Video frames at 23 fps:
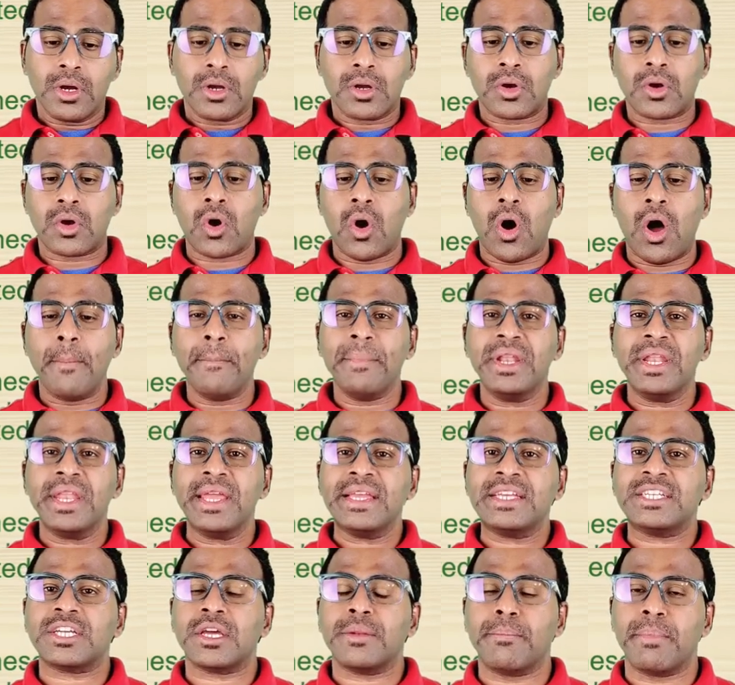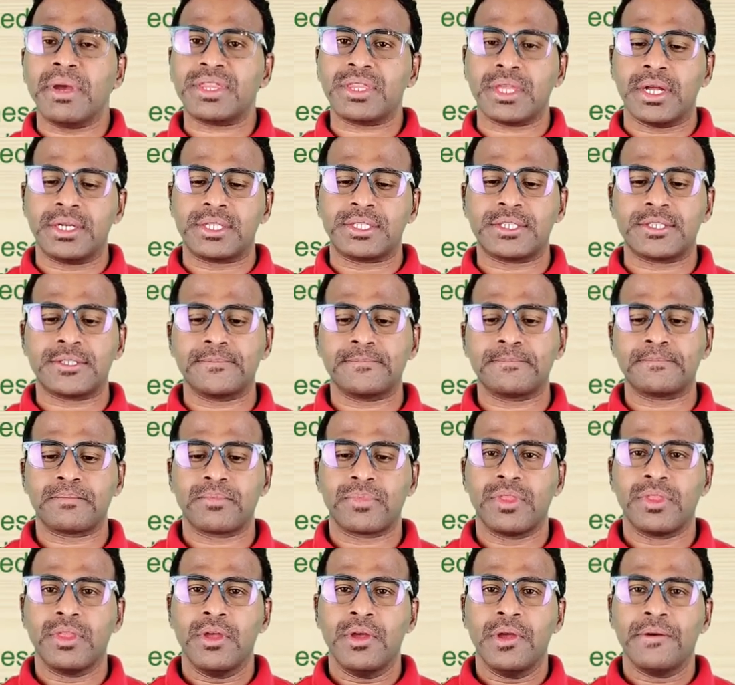combination methods,
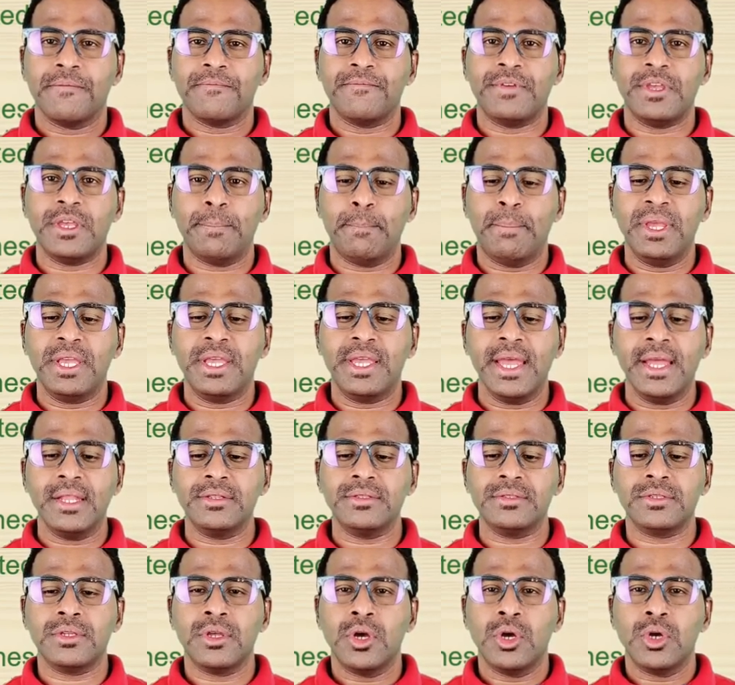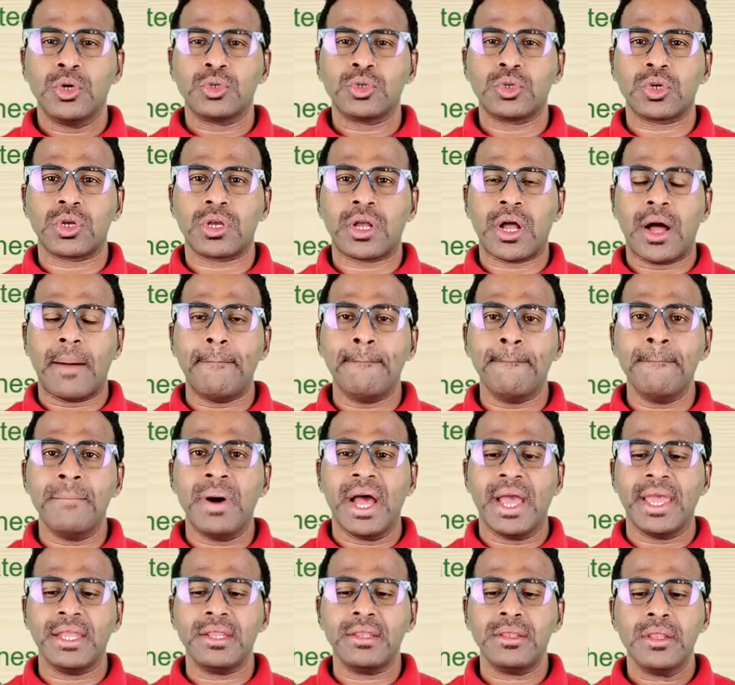we begin to
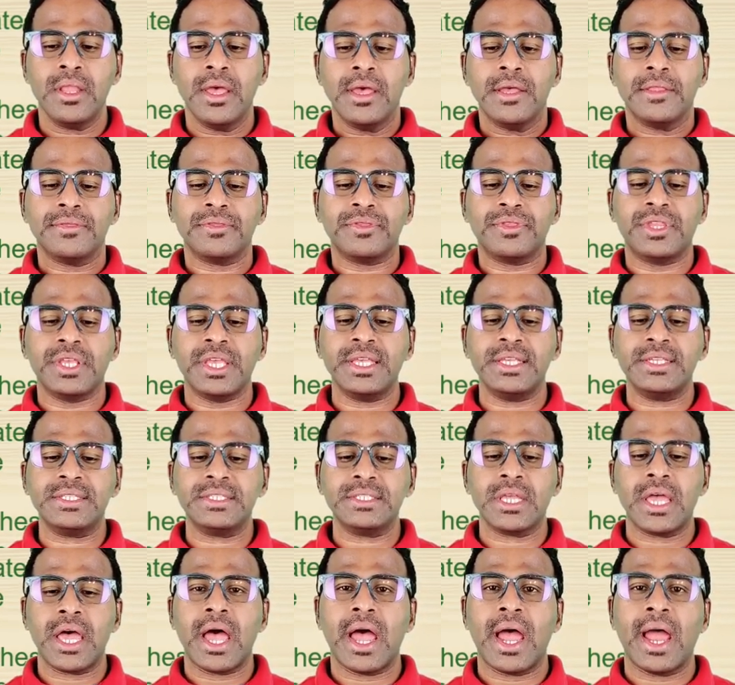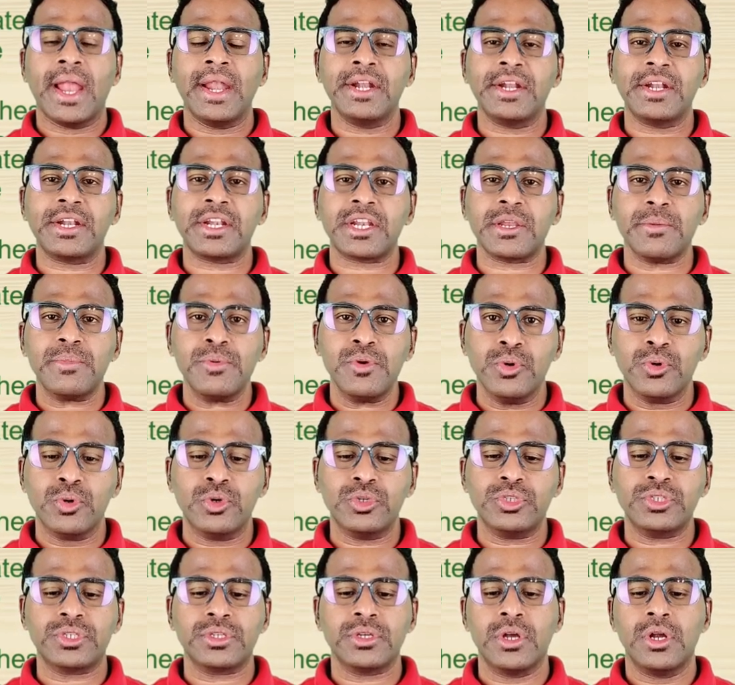combine these attributes
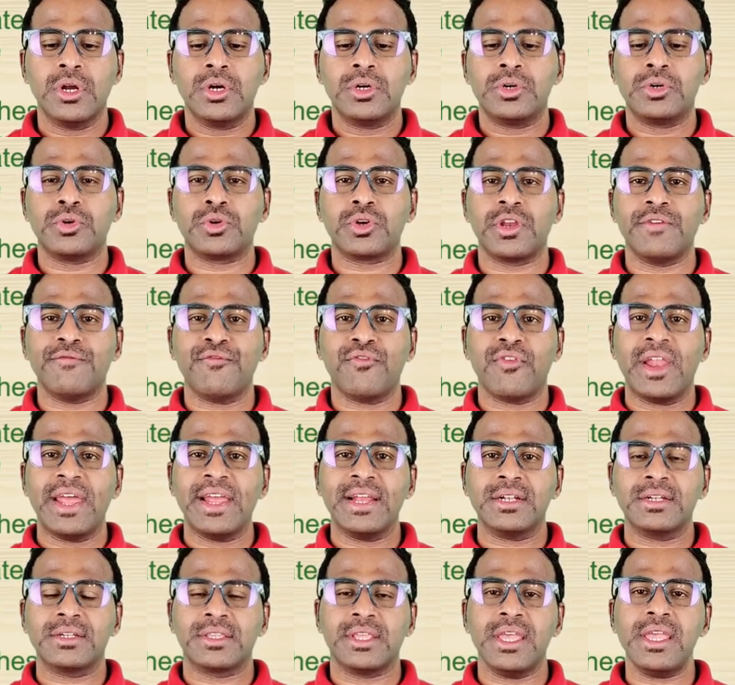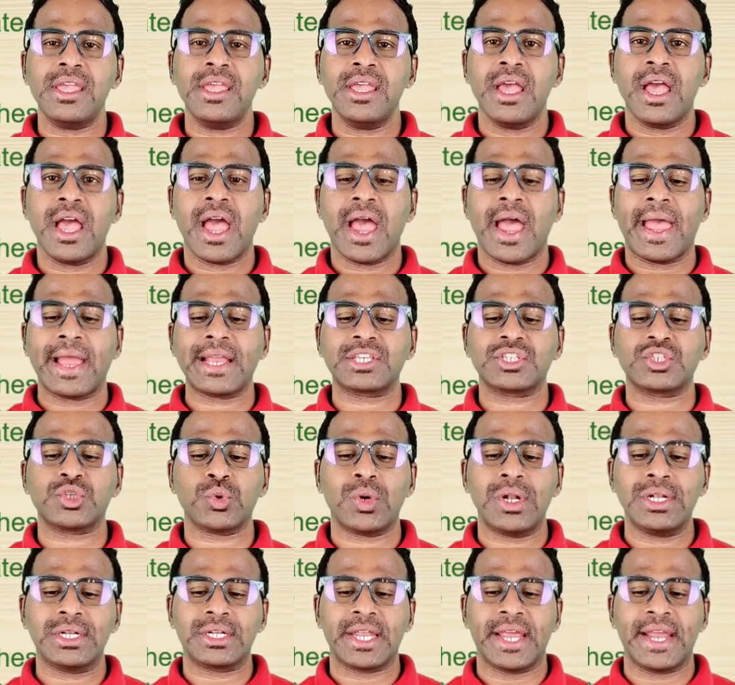to reflect the actual
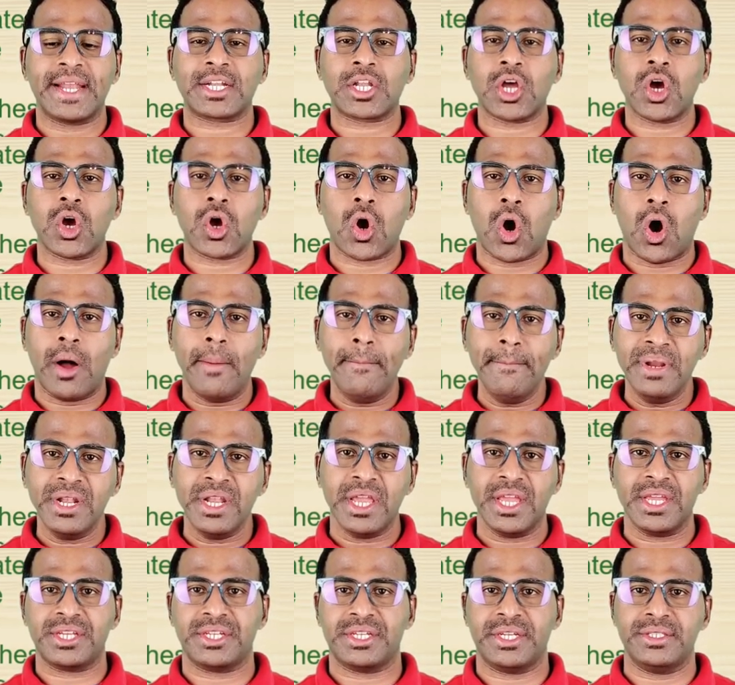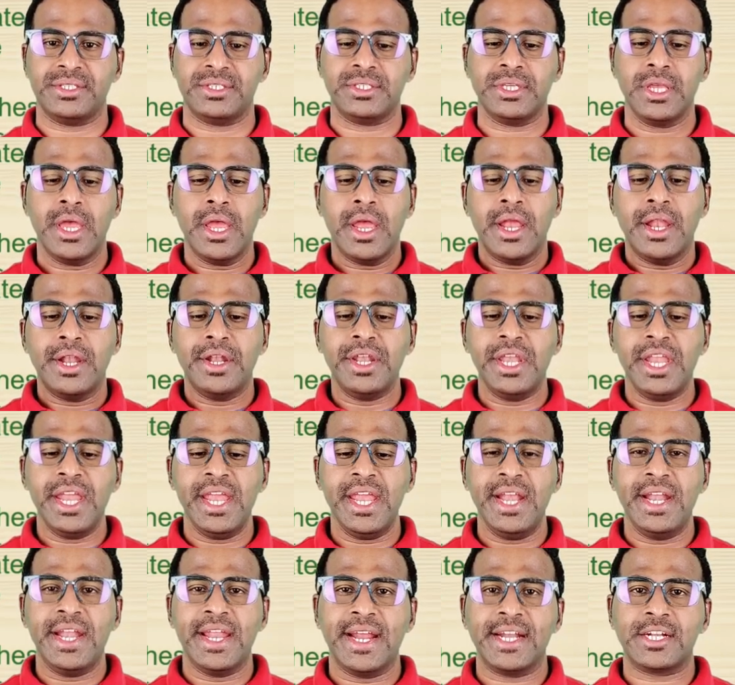data combinations
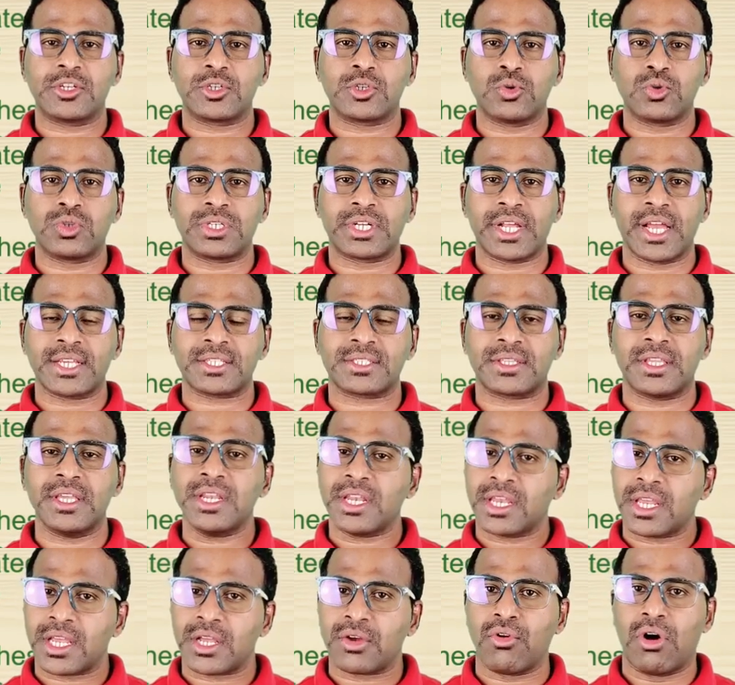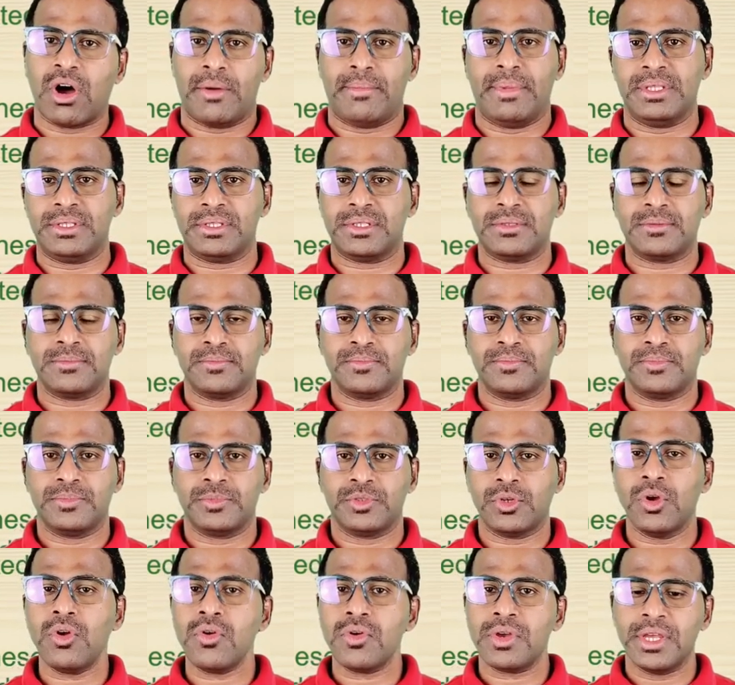needed to test the requirements.
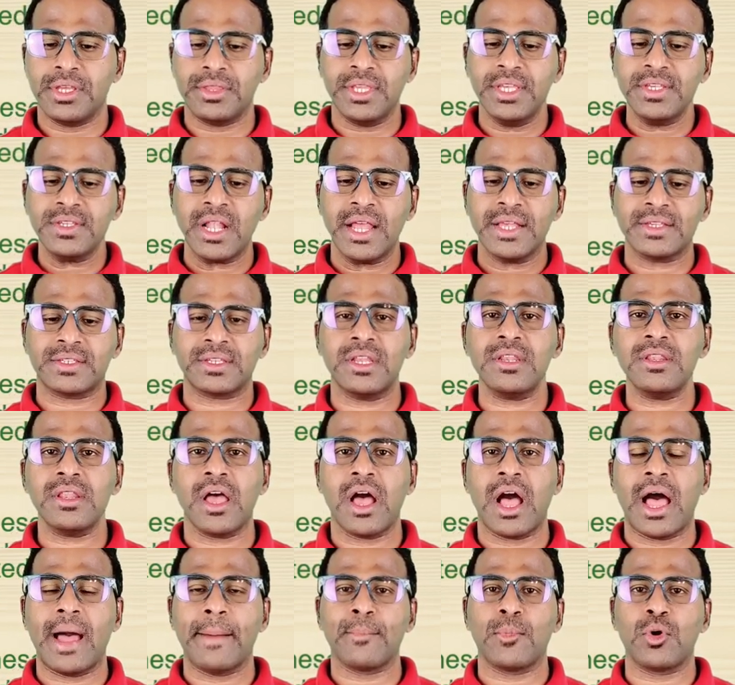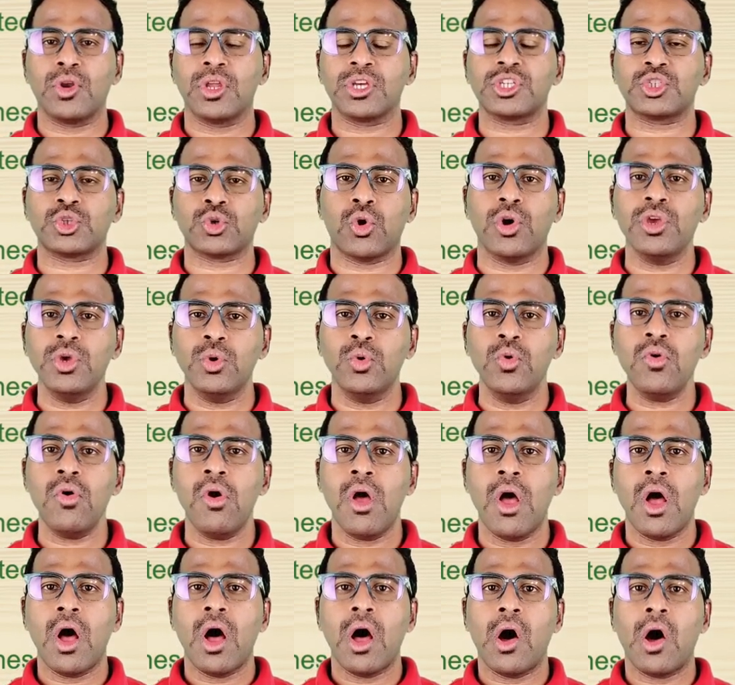So in this lesson, I'm going to show you
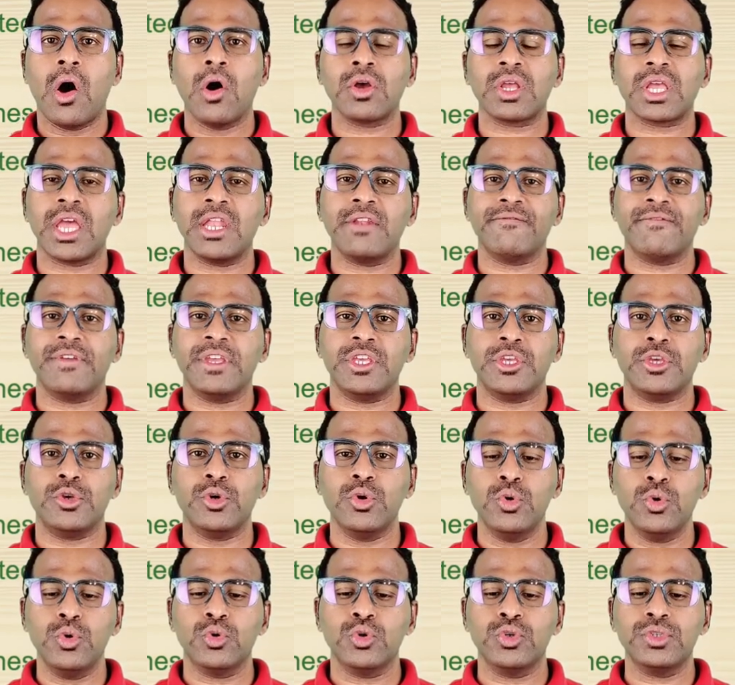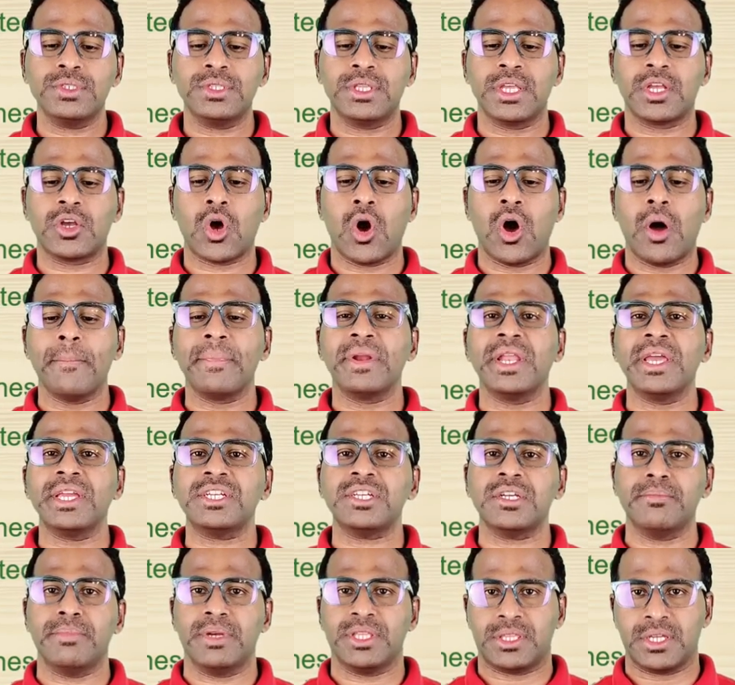how can we use the combination
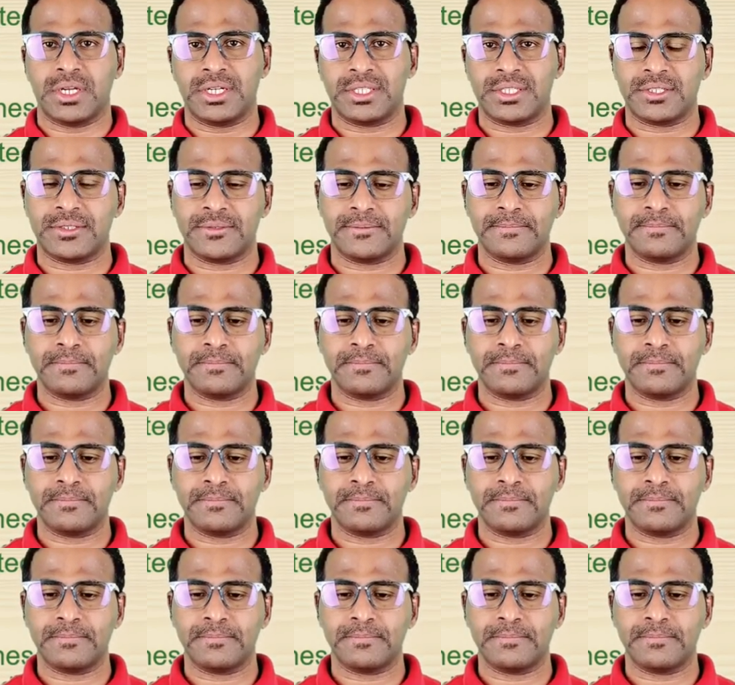methods.